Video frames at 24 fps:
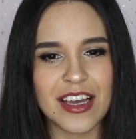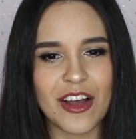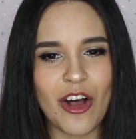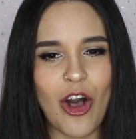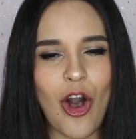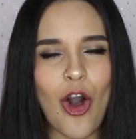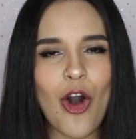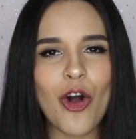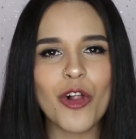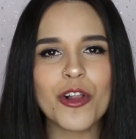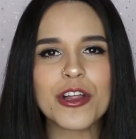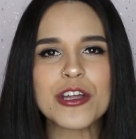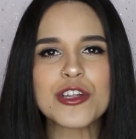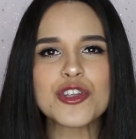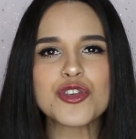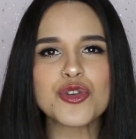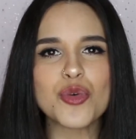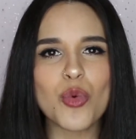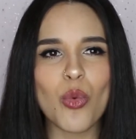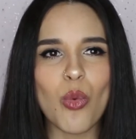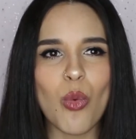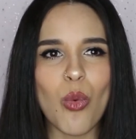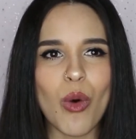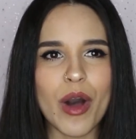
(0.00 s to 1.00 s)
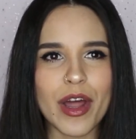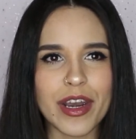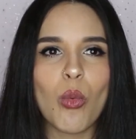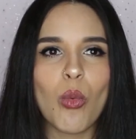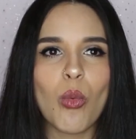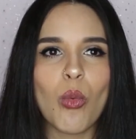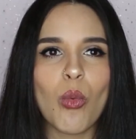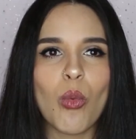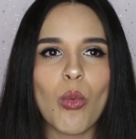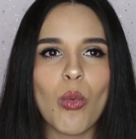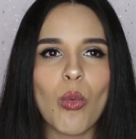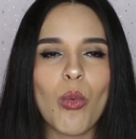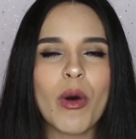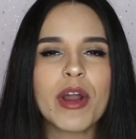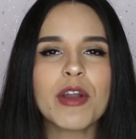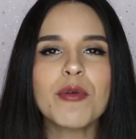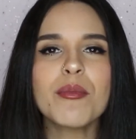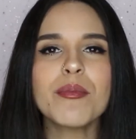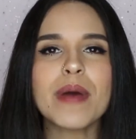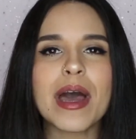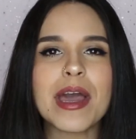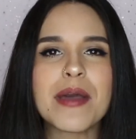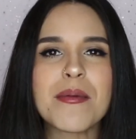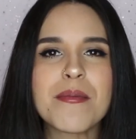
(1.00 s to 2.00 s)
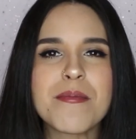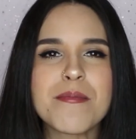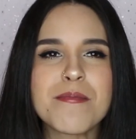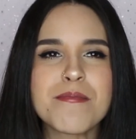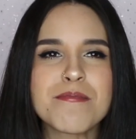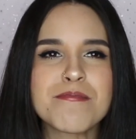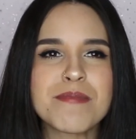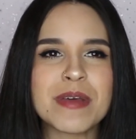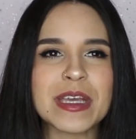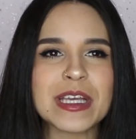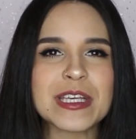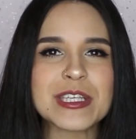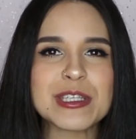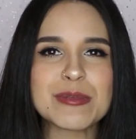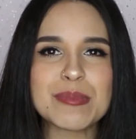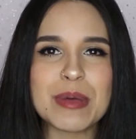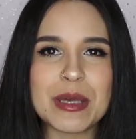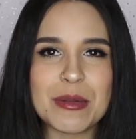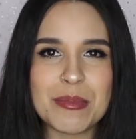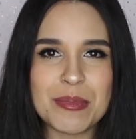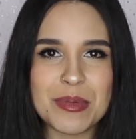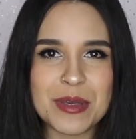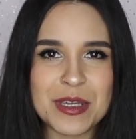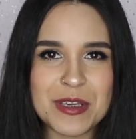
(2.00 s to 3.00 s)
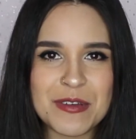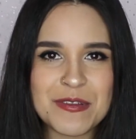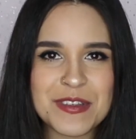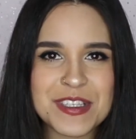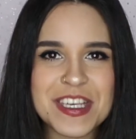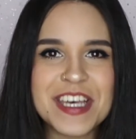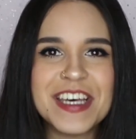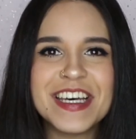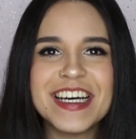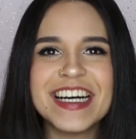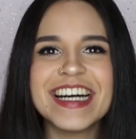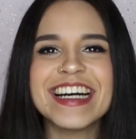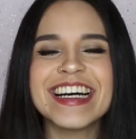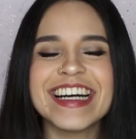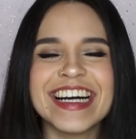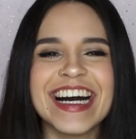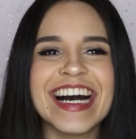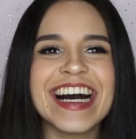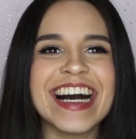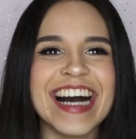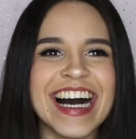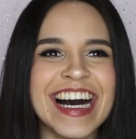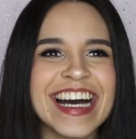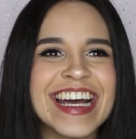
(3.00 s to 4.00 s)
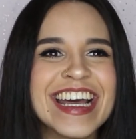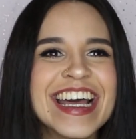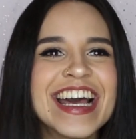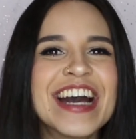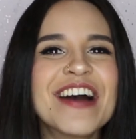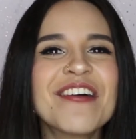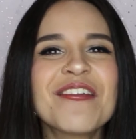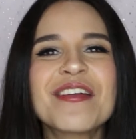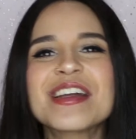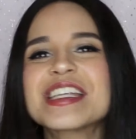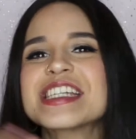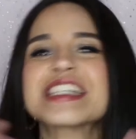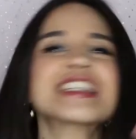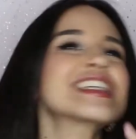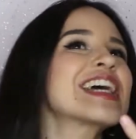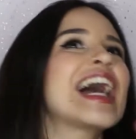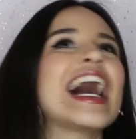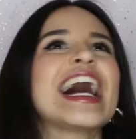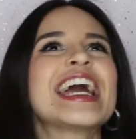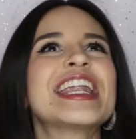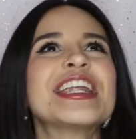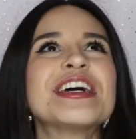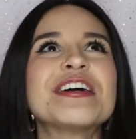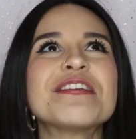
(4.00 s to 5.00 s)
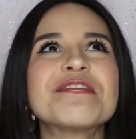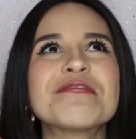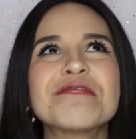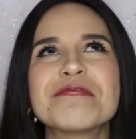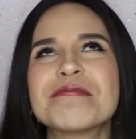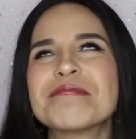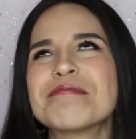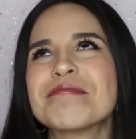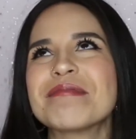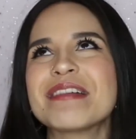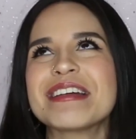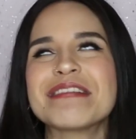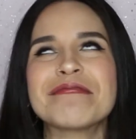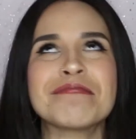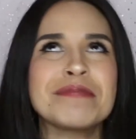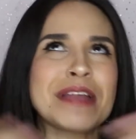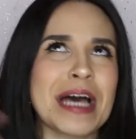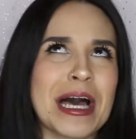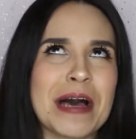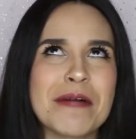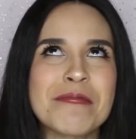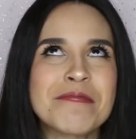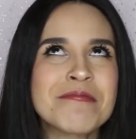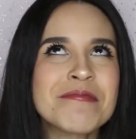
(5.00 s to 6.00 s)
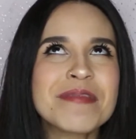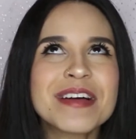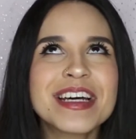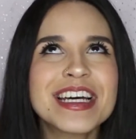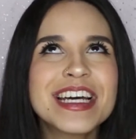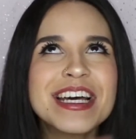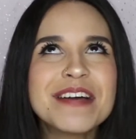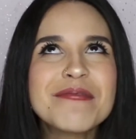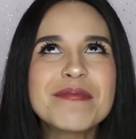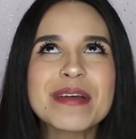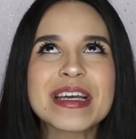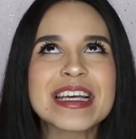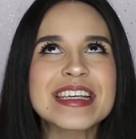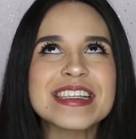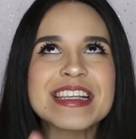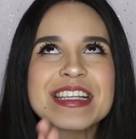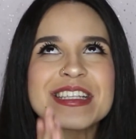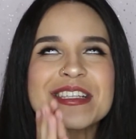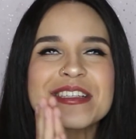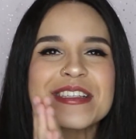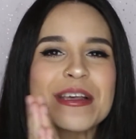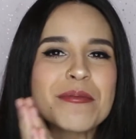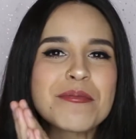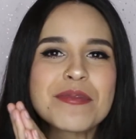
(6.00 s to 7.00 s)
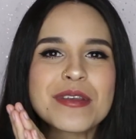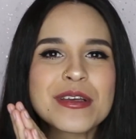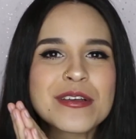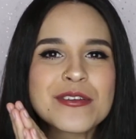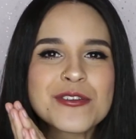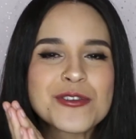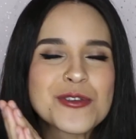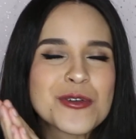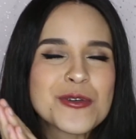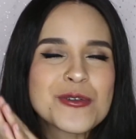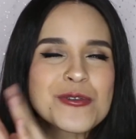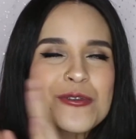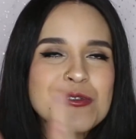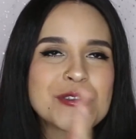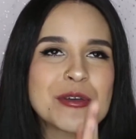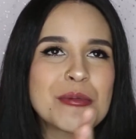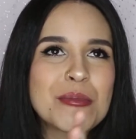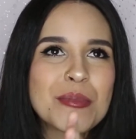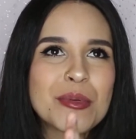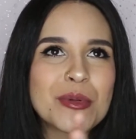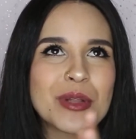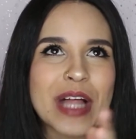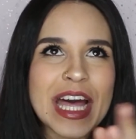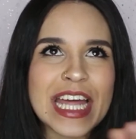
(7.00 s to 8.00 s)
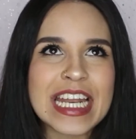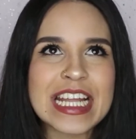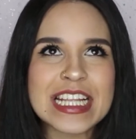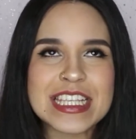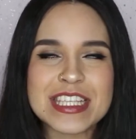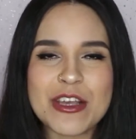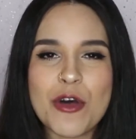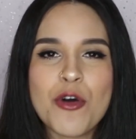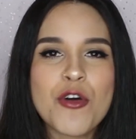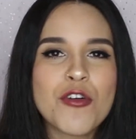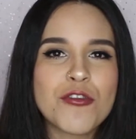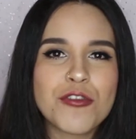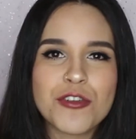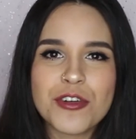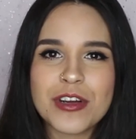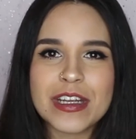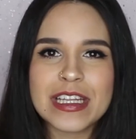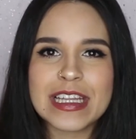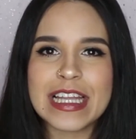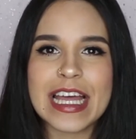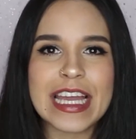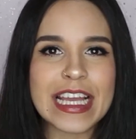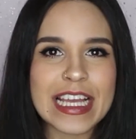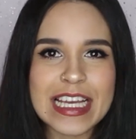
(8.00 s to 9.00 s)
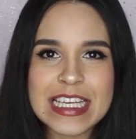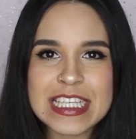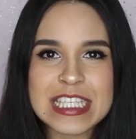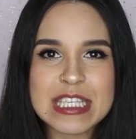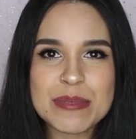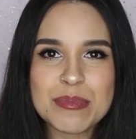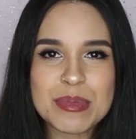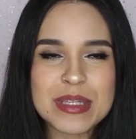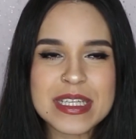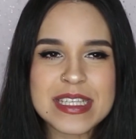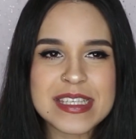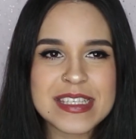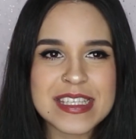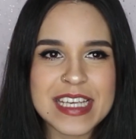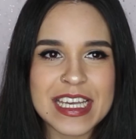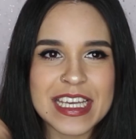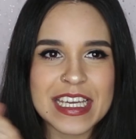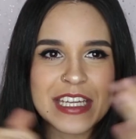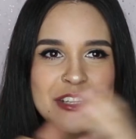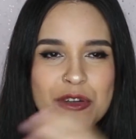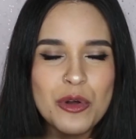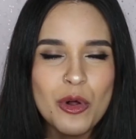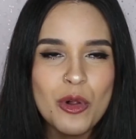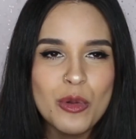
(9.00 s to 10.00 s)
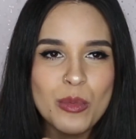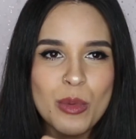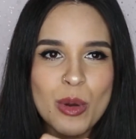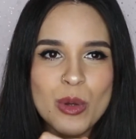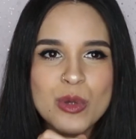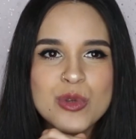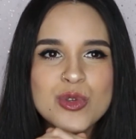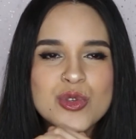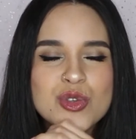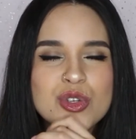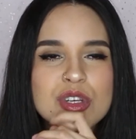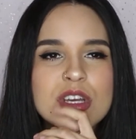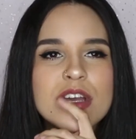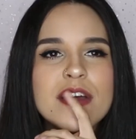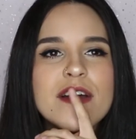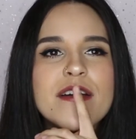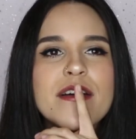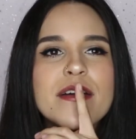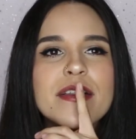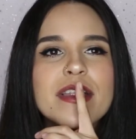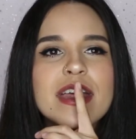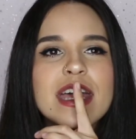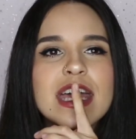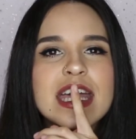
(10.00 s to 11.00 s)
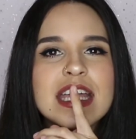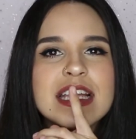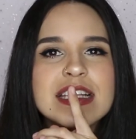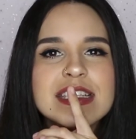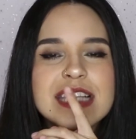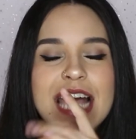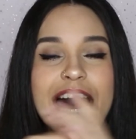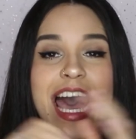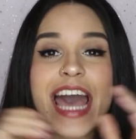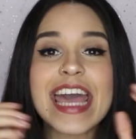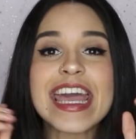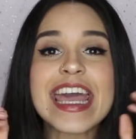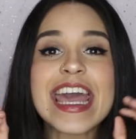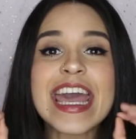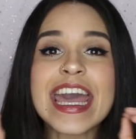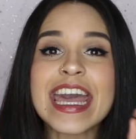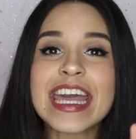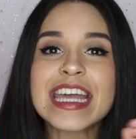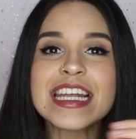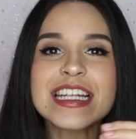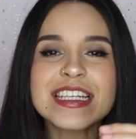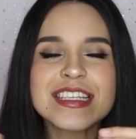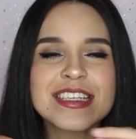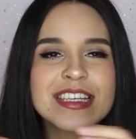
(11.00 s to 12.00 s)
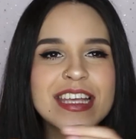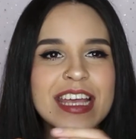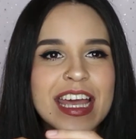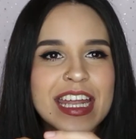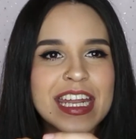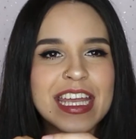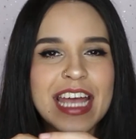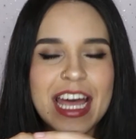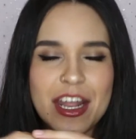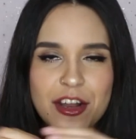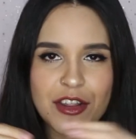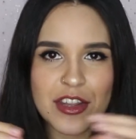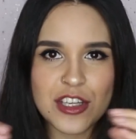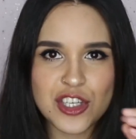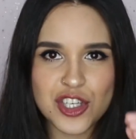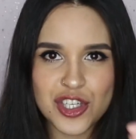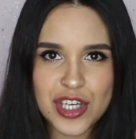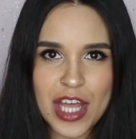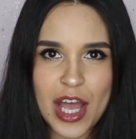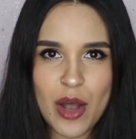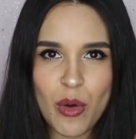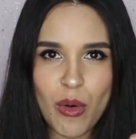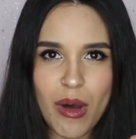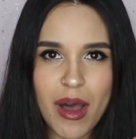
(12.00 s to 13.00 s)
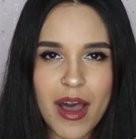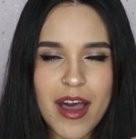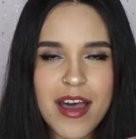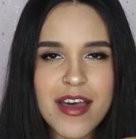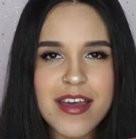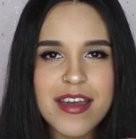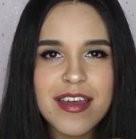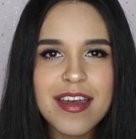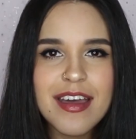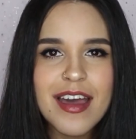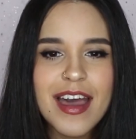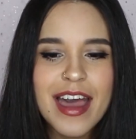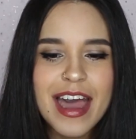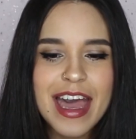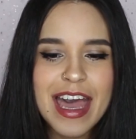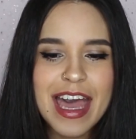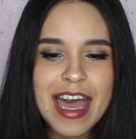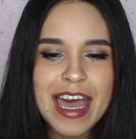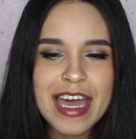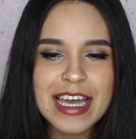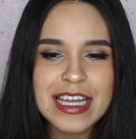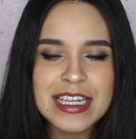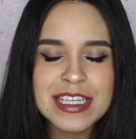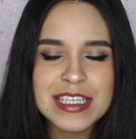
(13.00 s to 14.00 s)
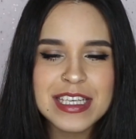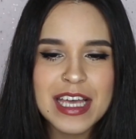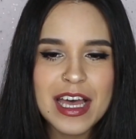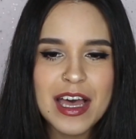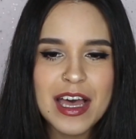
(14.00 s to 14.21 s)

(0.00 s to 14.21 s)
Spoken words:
all into one. One of my biggest pet peeves, which is kind of dumb because it's something so simple and it's over in like a split second almost, is I hate getting out of the shower and